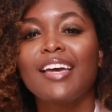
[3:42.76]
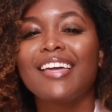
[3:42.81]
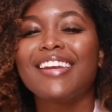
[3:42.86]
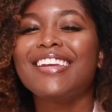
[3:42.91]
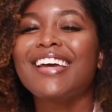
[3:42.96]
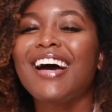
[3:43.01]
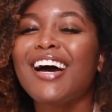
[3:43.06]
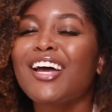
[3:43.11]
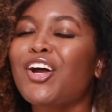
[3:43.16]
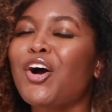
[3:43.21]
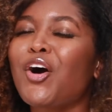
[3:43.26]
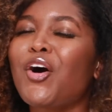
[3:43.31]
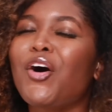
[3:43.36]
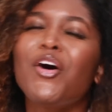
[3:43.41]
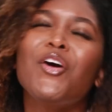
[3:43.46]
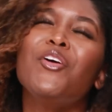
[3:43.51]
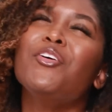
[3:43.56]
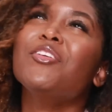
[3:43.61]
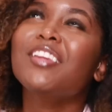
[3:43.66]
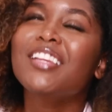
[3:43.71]
Not
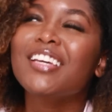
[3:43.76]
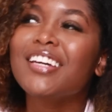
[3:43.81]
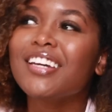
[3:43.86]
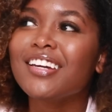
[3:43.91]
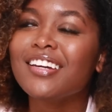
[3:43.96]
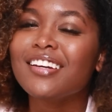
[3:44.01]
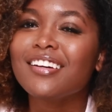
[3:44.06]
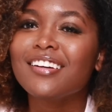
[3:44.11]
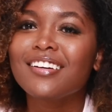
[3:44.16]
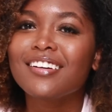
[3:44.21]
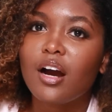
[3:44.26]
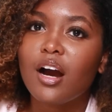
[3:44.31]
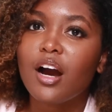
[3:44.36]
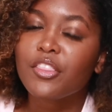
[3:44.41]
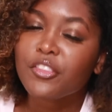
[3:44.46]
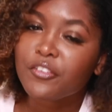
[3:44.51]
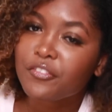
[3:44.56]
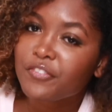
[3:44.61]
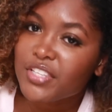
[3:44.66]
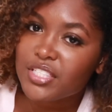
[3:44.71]
only
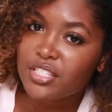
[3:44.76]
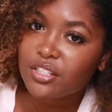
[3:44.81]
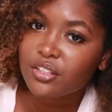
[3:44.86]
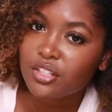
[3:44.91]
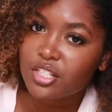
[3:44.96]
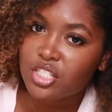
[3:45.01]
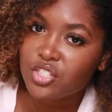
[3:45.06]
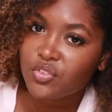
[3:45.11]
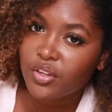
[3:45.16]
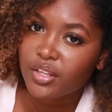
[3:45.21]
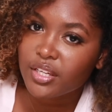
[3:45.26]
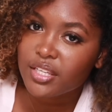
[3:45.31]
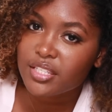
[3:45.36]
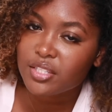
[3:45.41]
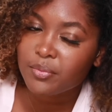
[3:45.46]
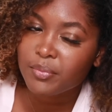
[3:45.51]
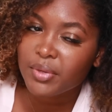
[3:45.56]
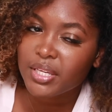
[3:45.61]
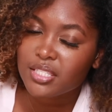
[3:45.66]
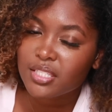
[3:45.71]
are the physical exfoliants
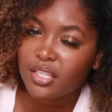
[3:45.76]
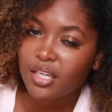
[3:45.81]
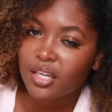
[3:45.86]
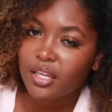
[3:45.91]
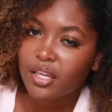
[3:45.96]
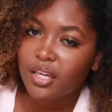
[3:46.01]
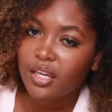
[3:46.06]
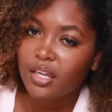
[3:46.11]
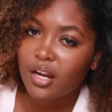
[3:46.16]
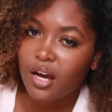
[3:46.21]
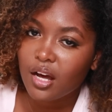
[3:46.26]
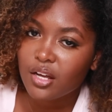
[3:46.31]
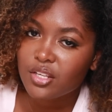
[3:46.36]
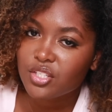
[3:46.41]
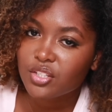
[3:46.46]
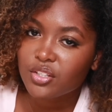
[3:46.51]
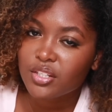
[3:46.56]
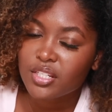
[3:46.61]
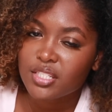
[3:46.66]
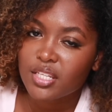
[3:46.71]
amazing, it
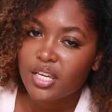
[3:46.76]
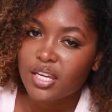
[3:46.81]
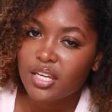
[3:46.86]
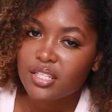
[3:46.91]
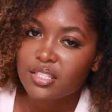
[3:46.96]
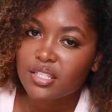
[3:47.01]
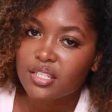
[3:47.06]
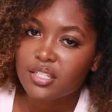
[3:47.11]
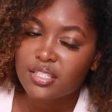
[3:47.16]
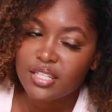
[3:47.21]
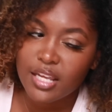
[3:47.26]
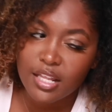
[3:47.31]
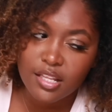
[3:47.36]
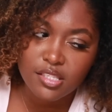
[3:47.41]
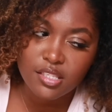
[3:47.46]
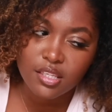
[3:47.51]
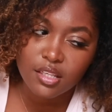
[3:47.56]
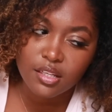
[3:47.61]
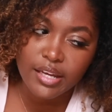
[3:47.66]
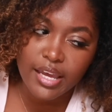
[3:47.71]
also contains
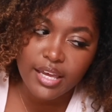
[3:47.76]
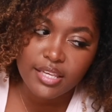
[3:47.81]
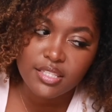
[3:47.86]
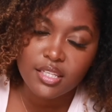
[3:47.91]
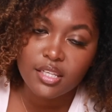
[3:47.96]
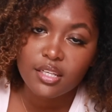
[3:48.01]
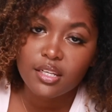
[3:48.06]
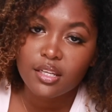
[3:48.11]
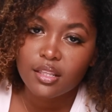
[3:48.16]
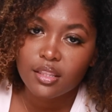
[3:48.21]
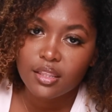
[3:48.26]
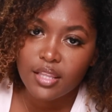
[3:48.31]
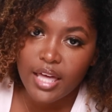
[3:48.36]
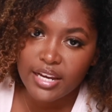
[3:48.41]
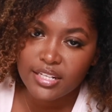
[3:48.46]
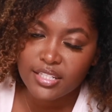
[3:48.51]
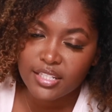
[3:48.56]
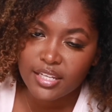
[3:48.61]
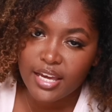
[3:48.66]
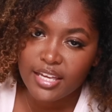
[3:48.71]
salicylic acid,
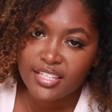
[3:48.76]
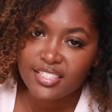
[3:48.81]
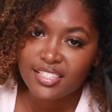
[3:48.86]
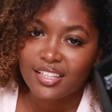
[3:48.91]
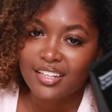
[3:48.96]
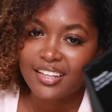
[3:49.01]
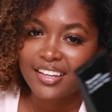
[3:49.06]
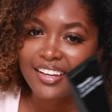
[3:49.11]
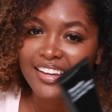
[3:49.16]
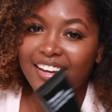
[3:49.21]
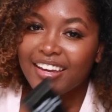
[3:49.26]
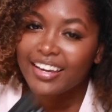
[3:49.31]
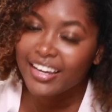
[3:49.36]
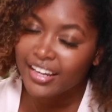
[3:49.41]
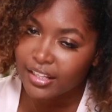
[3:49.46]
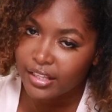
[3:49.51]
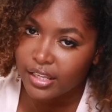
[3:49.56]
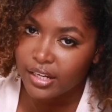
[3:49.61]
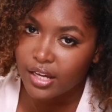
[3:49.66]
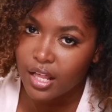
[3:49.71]
lactic acid,
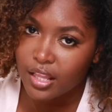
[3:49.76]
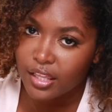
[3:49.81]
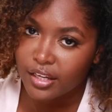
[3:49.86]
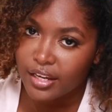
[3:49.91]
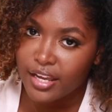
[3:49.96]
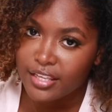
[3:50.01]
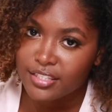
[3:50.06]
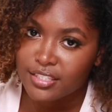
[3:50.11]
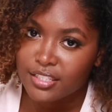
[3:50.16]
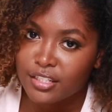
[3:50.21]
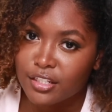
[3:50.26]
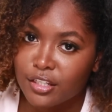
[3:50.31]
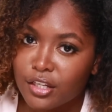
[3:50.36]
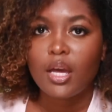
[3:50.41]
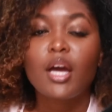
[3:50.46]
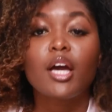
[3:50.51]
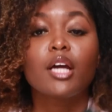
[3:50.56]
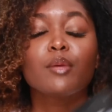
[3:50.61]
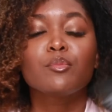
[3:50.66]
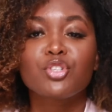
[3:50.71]
and glycolic acid.
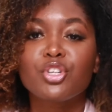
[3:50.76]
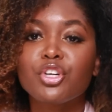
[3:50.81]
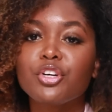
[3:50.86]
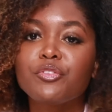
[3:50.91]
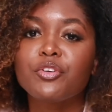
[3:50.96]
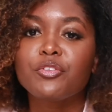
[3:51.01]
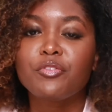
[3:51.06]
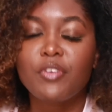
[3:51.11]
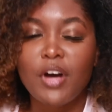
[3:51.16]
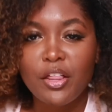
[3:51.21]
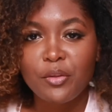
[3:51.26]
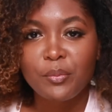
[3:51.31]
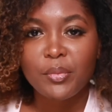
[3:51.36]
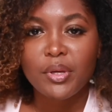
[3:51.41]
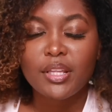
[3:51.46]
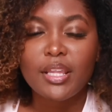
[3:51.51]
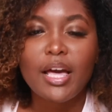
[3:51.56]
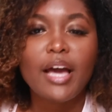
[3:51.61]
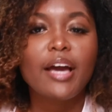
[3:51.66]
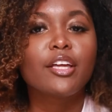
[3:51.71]
I'm sure if you follow me
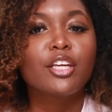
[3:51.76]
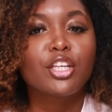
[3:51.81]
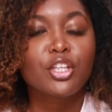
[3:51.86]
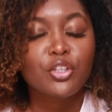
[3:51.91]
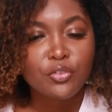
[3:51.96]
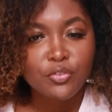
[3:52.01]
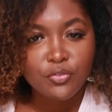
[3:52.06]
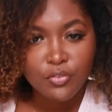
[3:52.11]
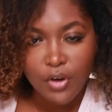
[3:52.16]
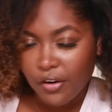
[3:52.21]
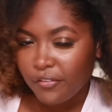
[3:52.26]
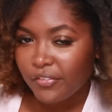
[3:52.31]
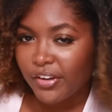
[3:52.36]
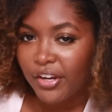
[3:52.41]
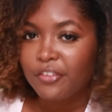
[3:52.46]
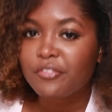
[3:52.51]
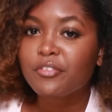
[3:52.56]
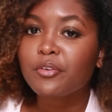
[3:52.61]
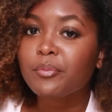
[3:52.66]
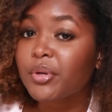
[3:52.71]
a lot, you are
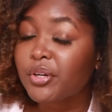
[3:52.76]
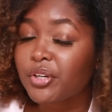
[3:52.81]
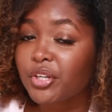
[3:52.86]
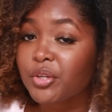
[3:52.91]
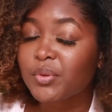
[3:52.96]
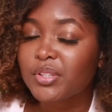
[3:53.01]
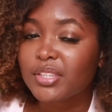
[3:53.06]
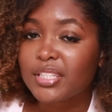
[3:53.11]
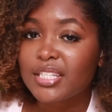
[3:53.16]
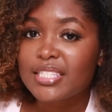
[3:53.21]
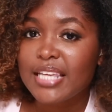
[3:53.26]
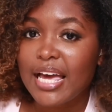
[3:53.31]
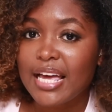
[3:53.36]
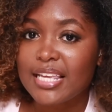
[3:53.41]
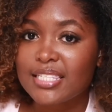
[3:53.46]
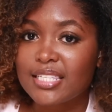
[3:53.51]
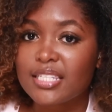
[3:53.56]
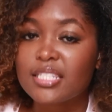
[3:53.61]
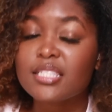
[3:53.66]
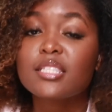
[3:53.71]
very familiar with these
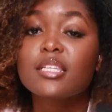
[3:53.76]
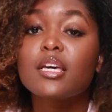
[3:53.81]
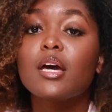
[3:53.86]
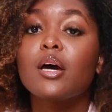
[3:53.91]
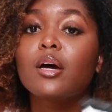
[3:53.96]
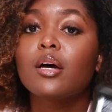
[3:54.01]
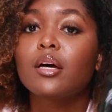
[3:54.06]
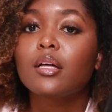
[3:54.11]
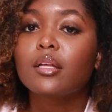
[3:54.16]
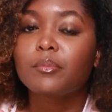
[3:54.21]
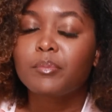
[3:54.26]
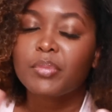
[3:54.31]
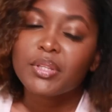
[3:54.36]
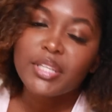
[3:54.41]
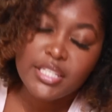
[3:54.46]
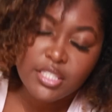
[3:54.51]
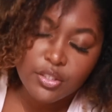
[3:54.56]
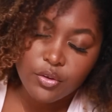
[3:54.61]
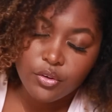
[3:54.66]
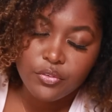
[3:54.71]
acids, but
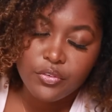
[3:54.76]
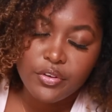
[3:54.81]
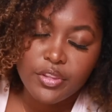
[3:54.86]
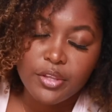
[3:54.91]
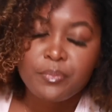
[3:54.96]
let's go over